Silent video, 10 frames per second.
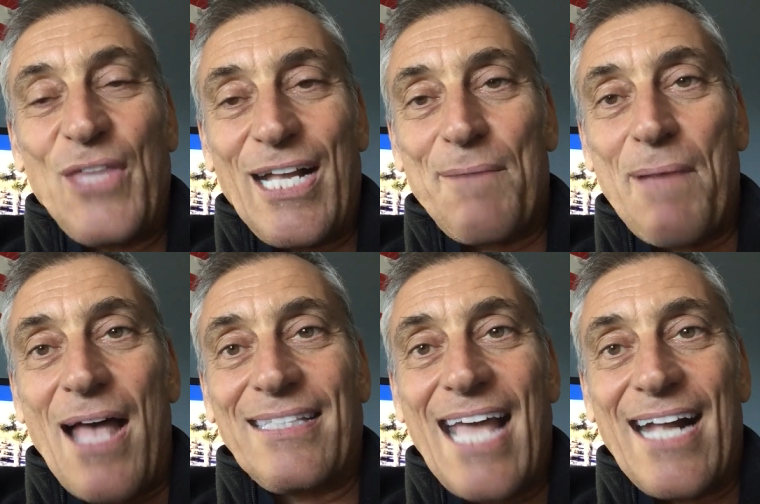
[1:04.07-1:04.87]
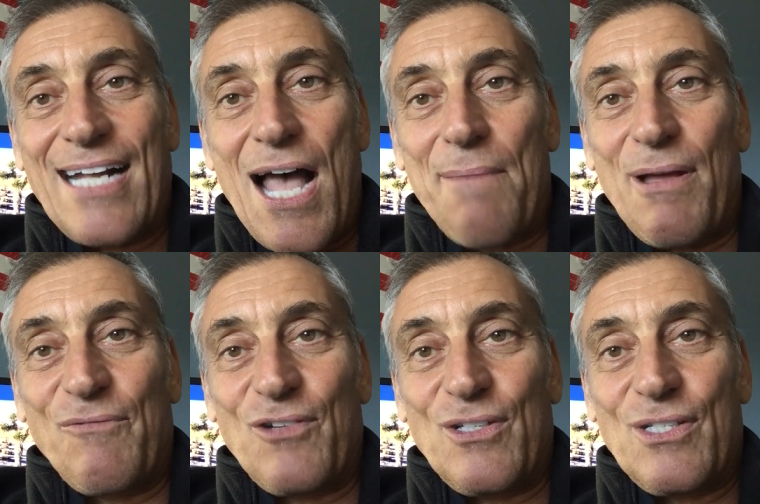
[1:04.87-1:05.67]
think about that
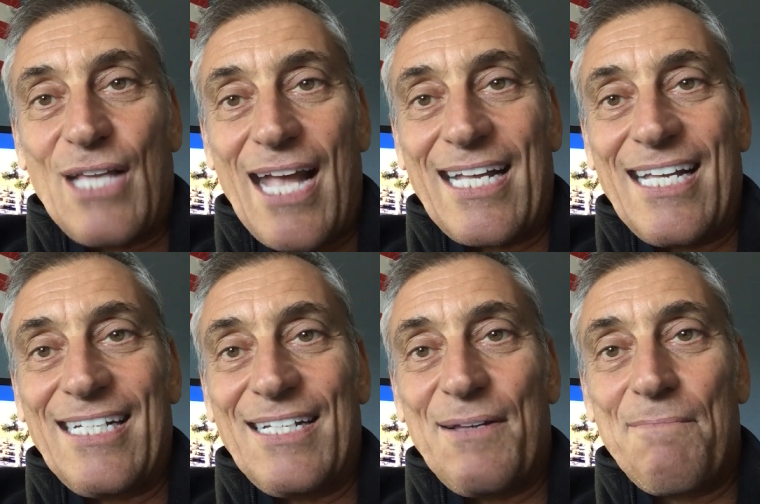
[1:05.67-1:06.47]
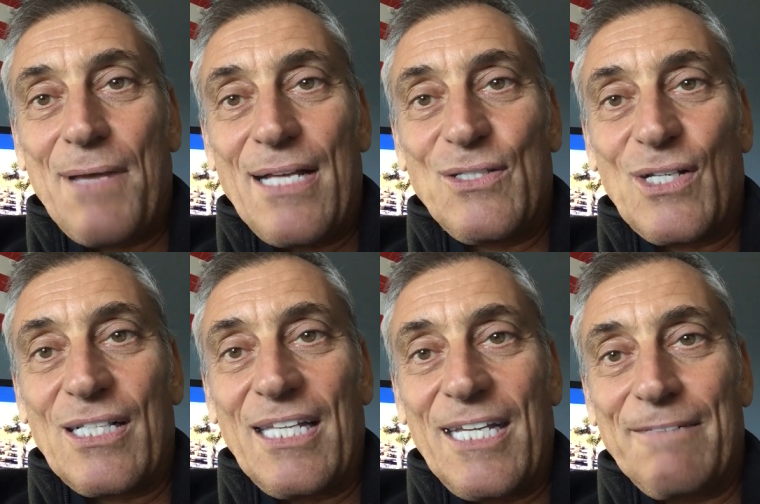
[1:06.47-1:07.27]
comment for a second.
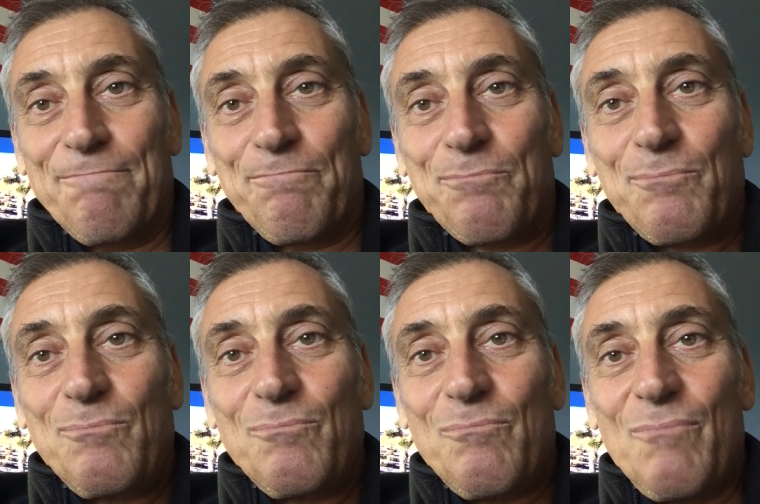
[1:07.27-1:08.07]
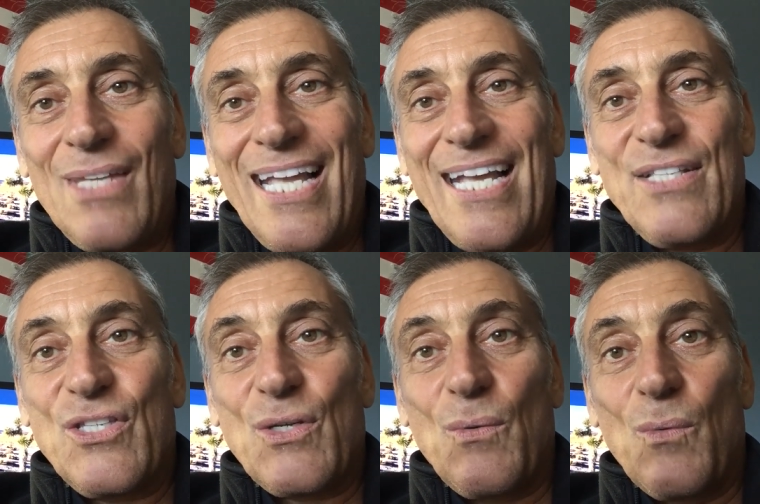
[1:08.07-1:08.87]
Basically,
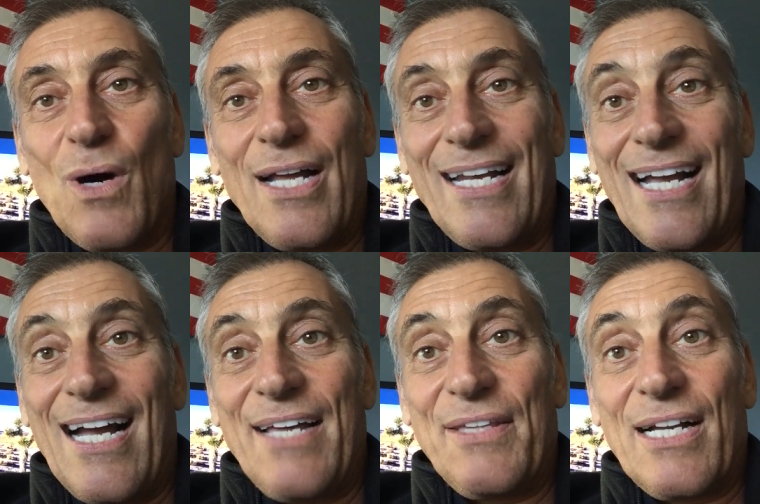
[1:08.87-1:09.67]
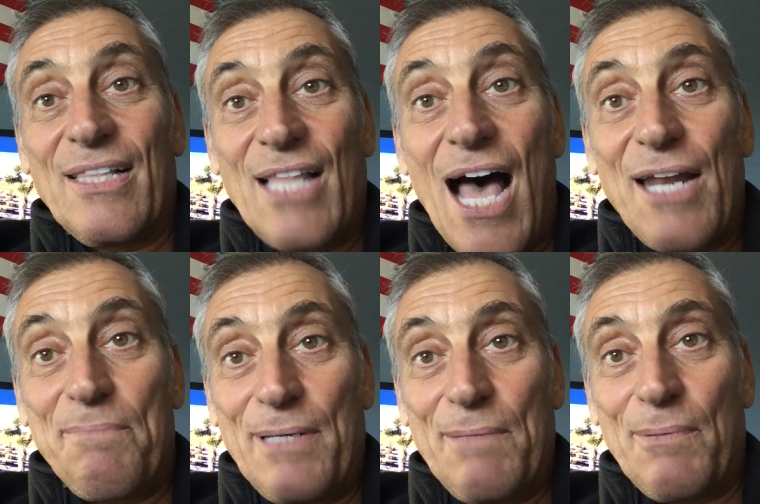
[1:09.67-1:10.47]
it's what I think a lot
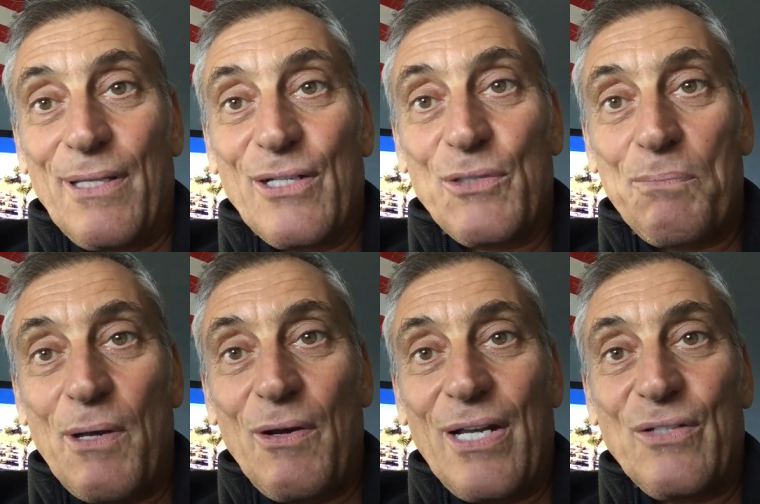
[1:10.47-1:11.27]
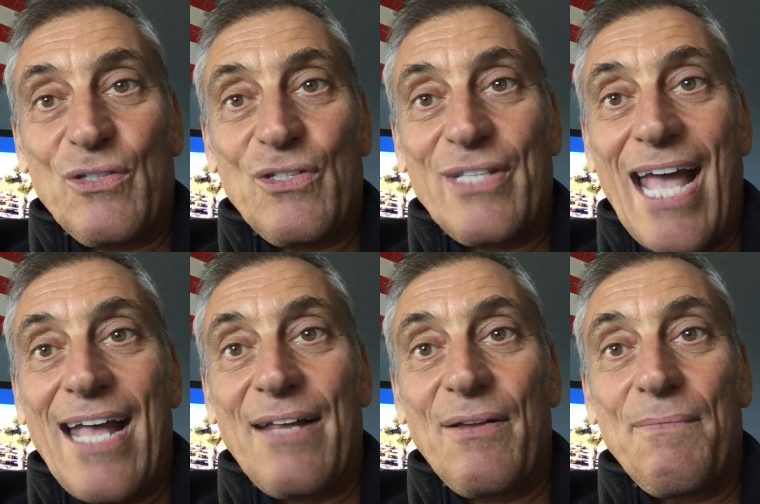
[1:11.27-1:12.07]
of people experience is
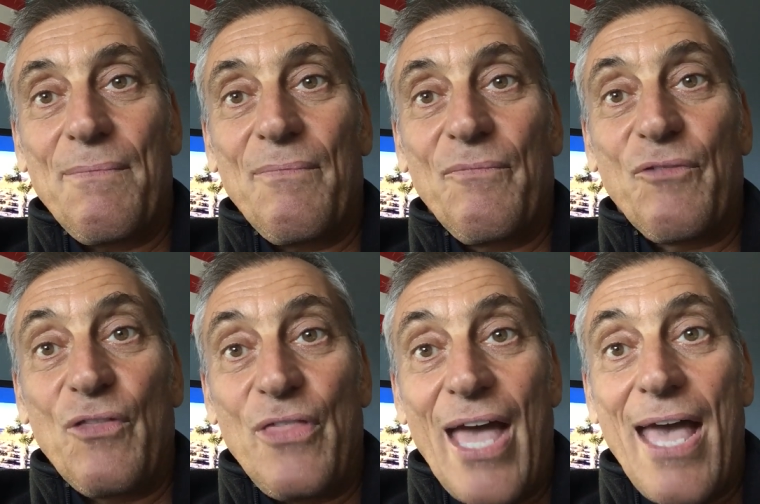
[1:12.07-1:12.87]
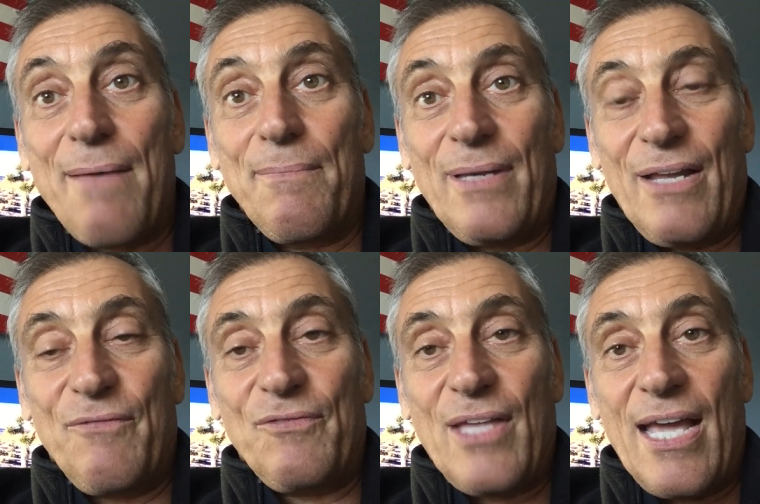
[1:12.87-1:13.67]
that for them,
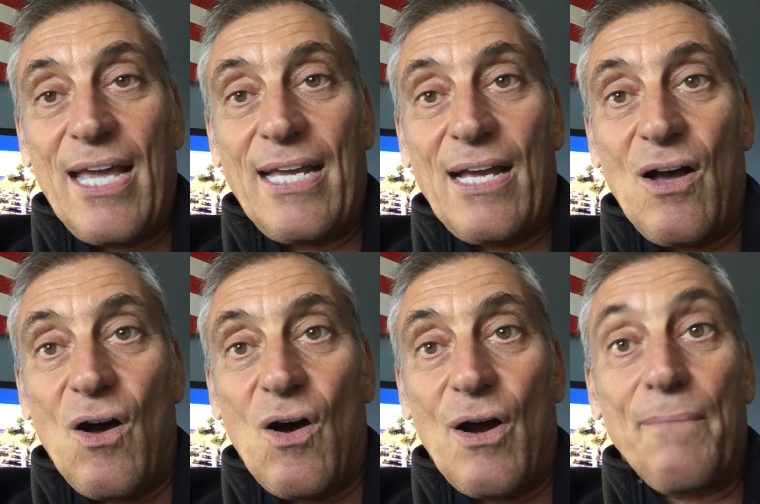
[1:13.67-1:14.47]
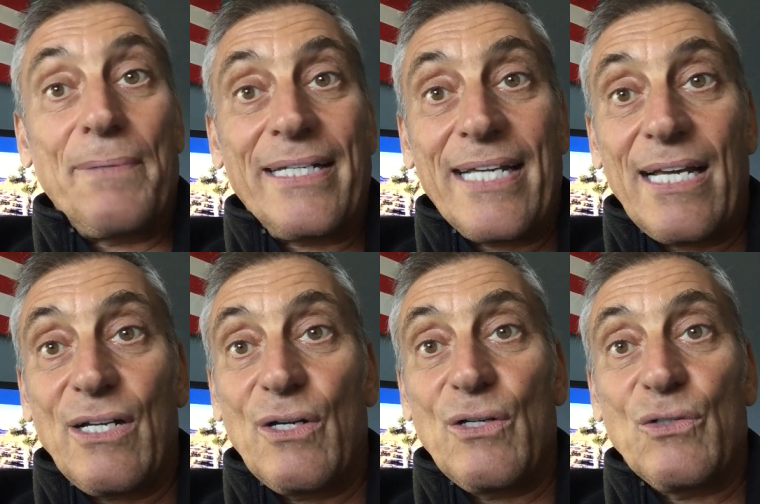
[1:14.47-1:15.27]
if they are
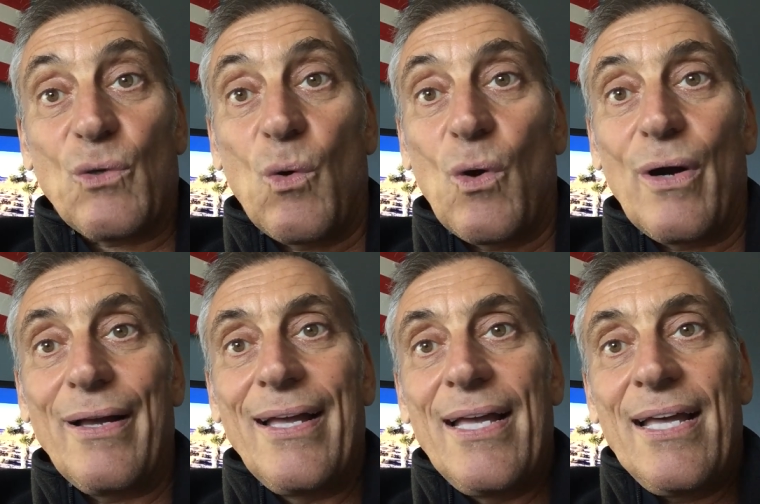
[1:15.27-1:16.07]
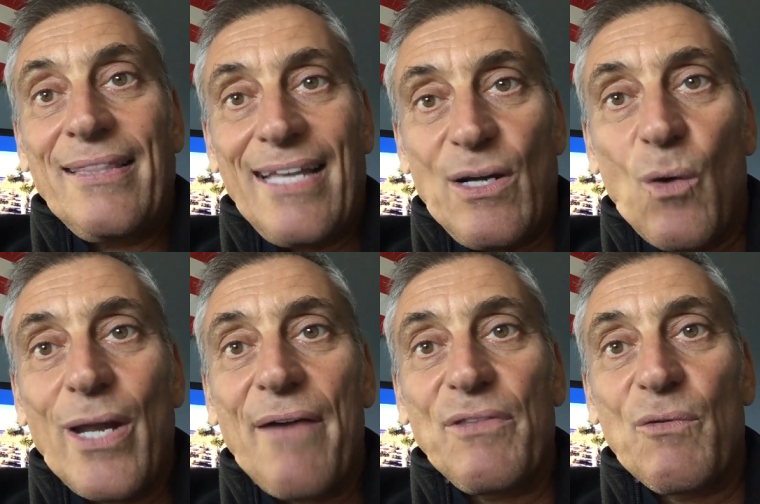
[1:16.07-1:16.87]
beginners or they
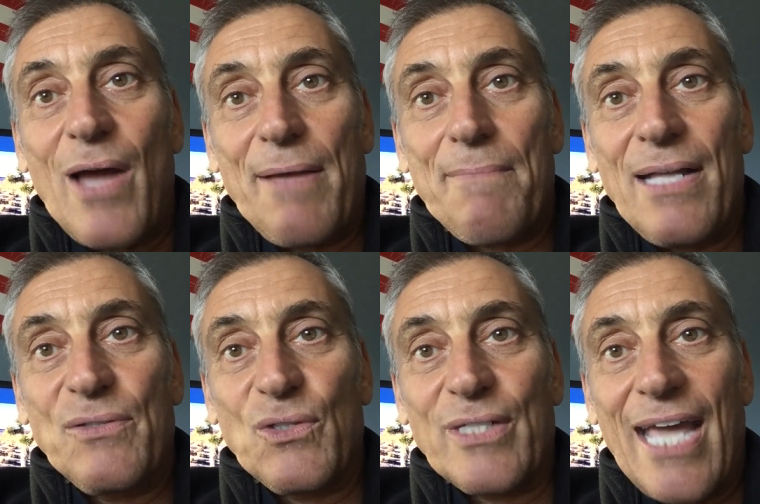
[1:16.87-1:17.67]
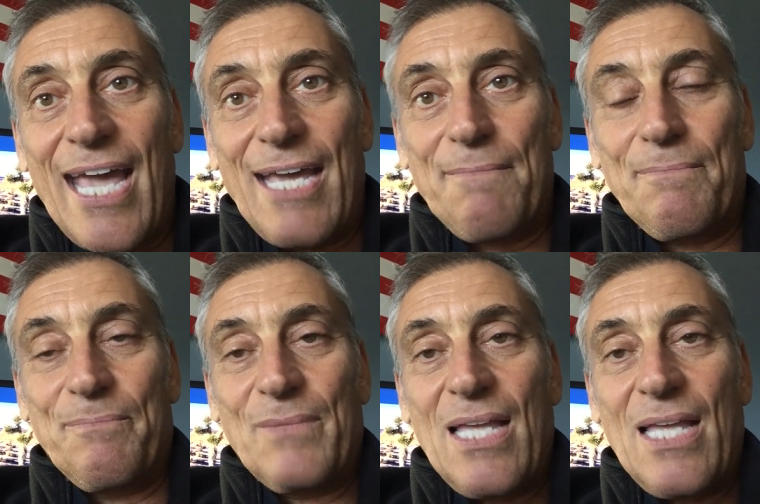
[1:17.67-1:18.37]
don't have the right mental game,